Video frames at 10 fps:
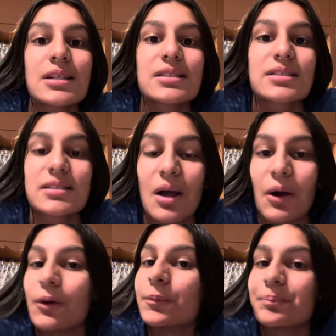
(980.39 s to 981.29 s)

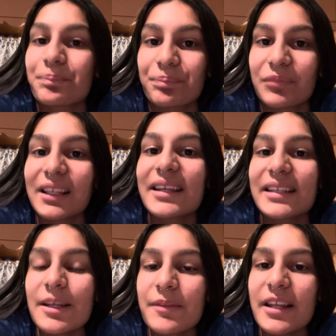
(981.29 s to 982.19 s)
So
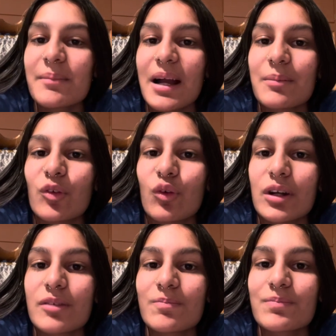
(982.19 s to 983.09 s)
keep that in mind
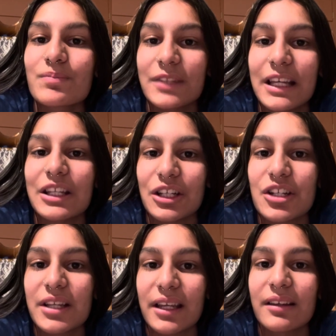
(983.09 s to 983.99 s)
before getting your
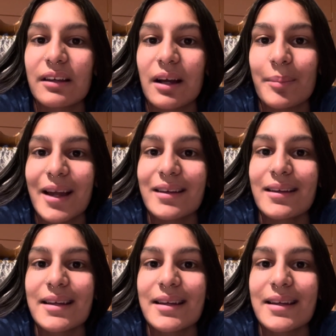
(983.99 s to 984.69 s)
kid a pet,